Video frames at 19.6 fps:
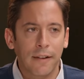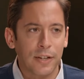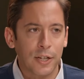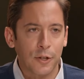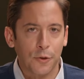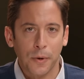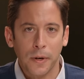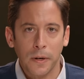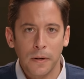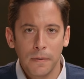of
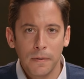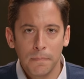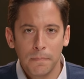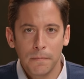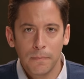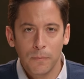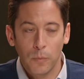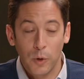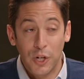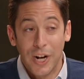Israel,
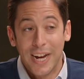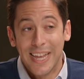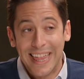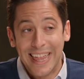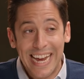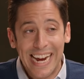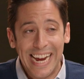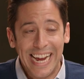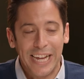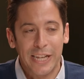which I
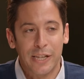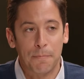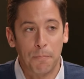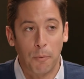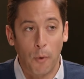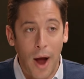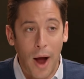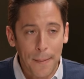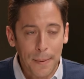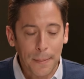think is
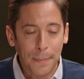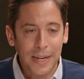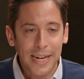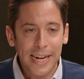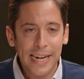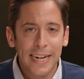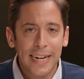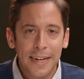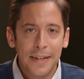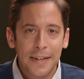
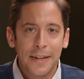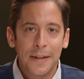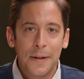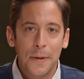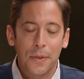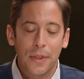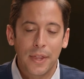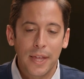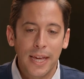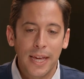probably
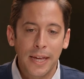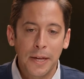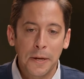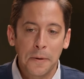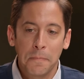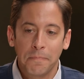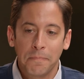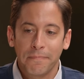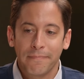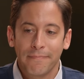the
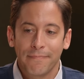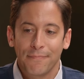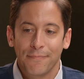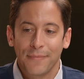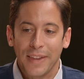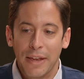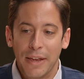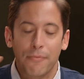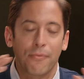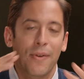
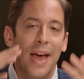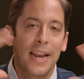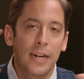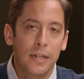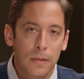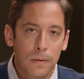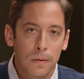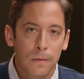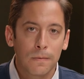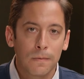
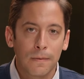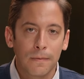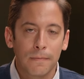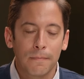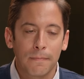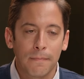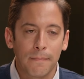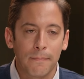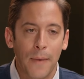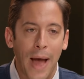event
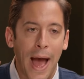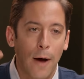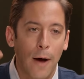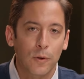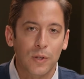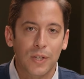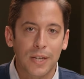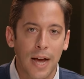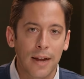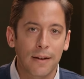
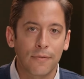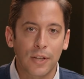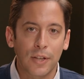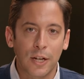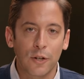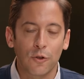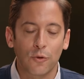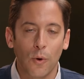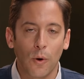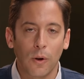outside of the
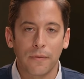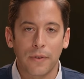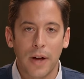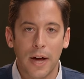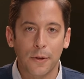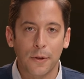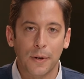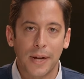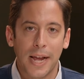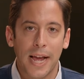control of
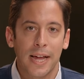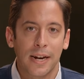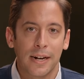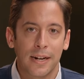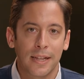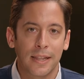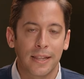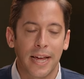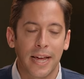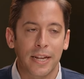either
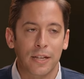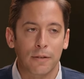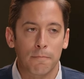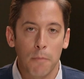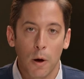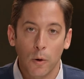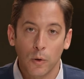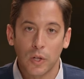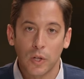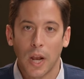candidate that is
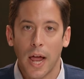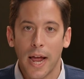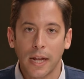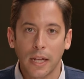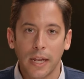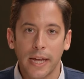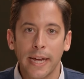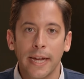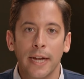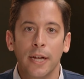most
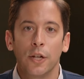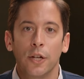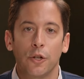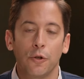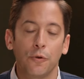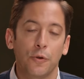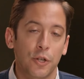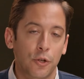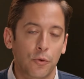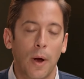likely
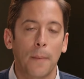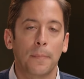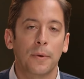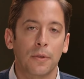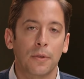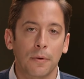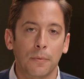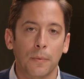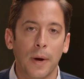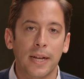to
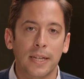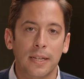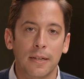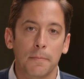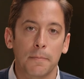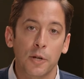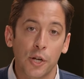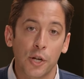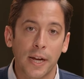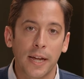disrupt the race
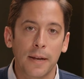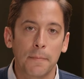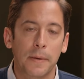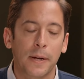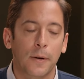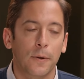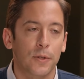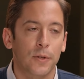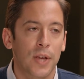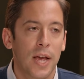in Michigan
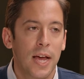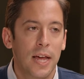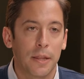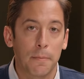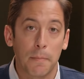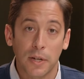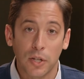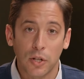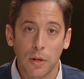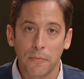because
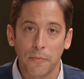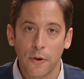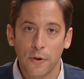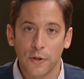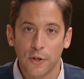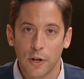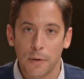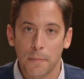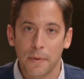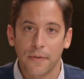the Muslim vote
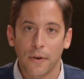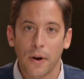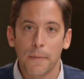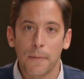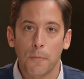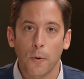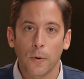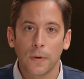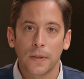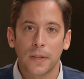is going to be very
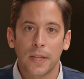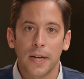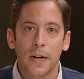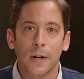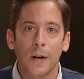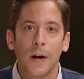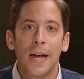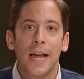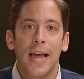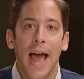important
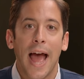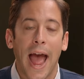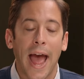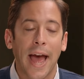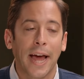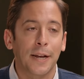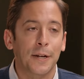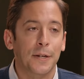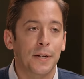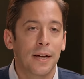there.
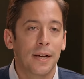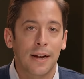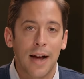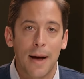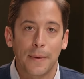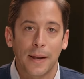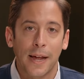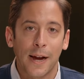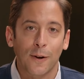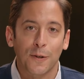And
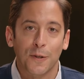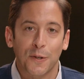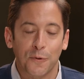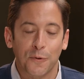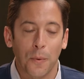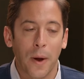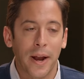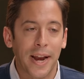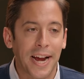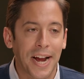Kamala Harris
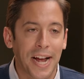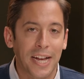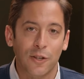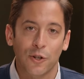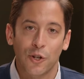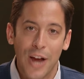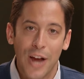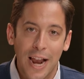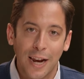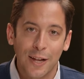is running as
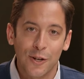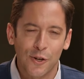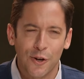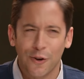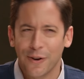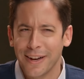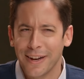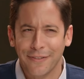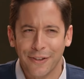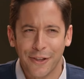a
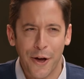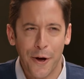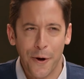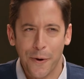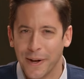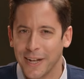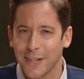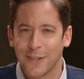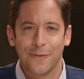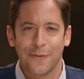challenger, even
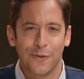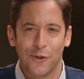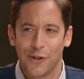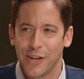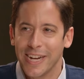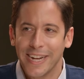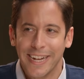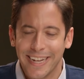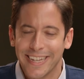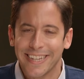though it,
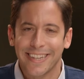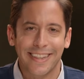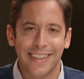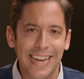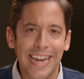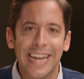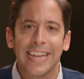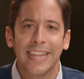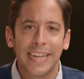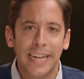she is the,
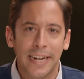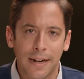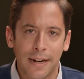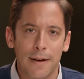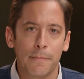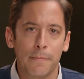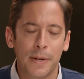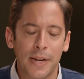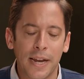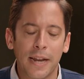in the
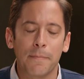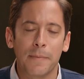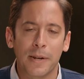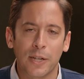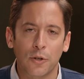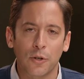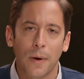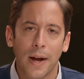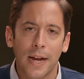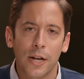incumbent
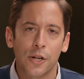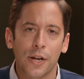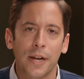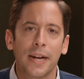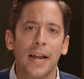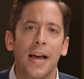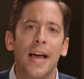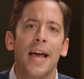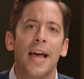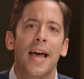
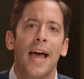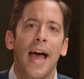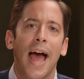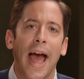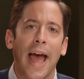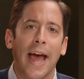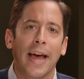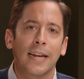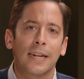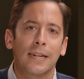administration.
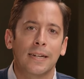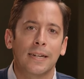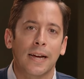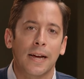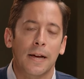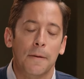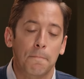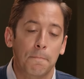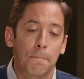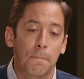And
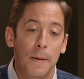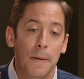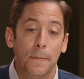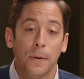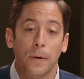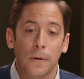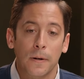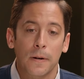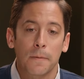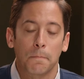uh,
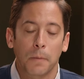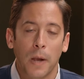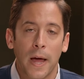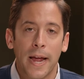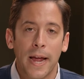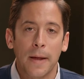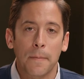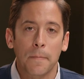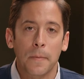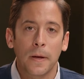people are going to
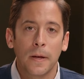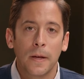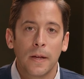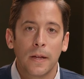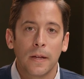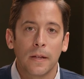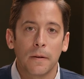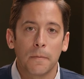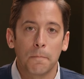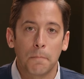blame
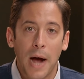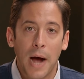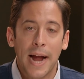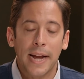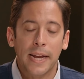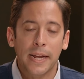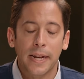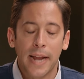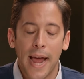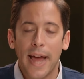
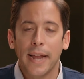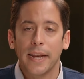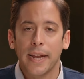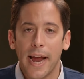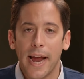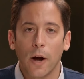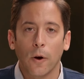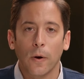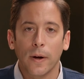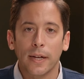Biden and
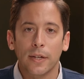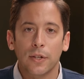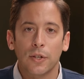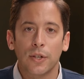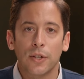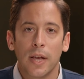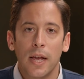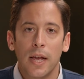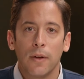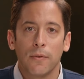
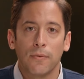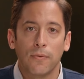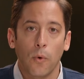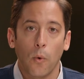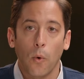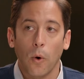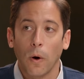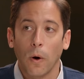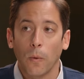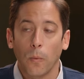Harris
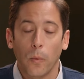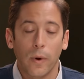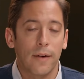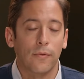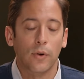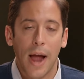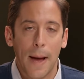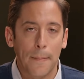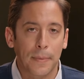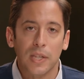for
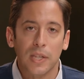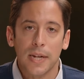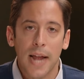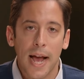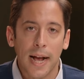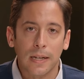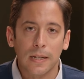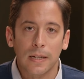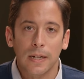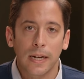whatever happens
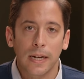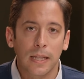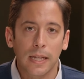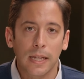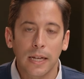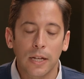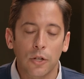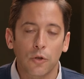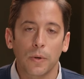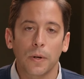next in
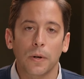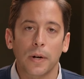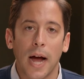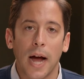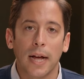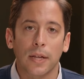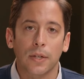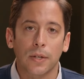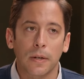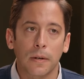the Israel
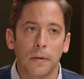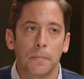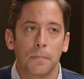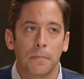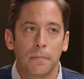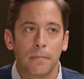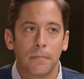Gaza,